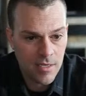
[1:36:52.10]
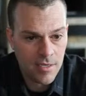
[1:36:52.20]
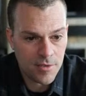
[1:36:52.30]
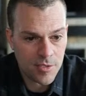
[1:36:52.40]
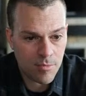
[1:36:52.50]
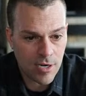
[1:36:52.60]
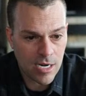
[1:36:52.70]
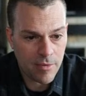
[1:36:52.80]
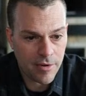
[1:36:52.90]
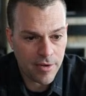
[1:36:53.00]
There's a
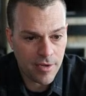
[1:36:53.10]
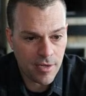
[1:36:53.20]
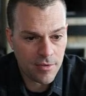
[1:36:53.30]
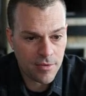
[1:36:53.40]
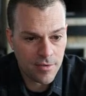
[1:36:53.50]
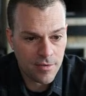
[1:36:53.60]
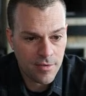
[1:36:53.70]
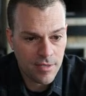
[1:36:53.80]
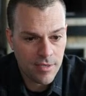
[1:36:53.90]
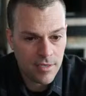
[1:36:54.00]
primary color.
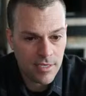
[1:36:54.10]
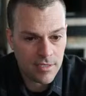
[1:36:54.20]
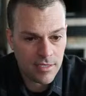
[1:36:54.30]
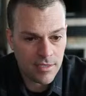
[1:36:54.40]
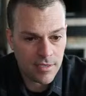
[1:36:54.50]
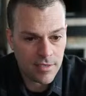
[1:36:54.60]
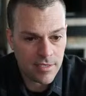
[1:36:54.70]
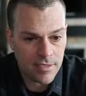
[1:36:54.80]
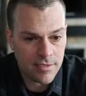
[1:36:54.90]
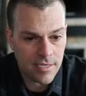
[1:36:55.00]
And then there
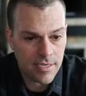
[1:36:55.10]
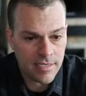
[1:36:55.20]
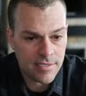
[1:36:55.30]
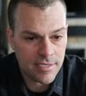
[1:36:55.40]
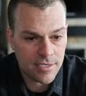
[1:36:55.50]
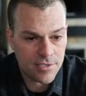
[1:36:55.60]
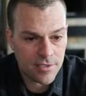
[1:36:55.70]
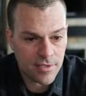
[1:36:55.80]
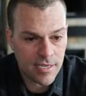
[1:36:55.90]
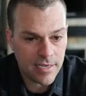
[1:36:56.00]
is a signature
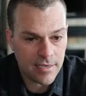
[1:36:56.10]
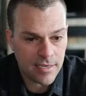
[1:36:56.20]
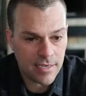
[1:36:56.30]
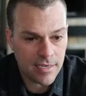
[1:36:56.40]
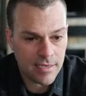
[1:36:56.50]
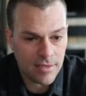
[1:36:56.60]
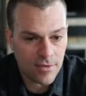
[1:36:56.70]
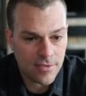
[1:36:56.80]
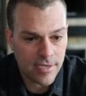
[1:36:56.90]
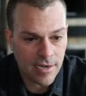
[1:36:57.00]
line. And it
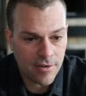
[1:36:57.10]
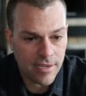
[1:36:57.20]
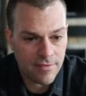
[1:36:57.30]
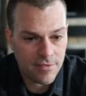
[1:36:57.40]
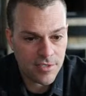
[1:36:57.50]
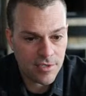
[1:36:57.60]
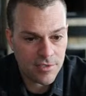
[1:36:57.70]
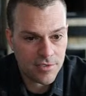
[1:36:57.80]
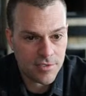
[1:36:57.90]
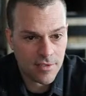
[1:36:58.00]
looks like I already have a
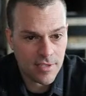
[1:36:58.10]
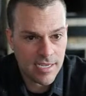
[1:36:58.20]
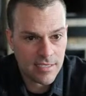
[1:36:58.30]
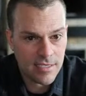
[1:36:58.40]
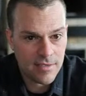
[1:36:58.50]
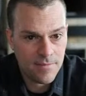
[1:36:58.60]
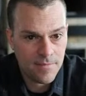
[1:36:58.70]
signature selected.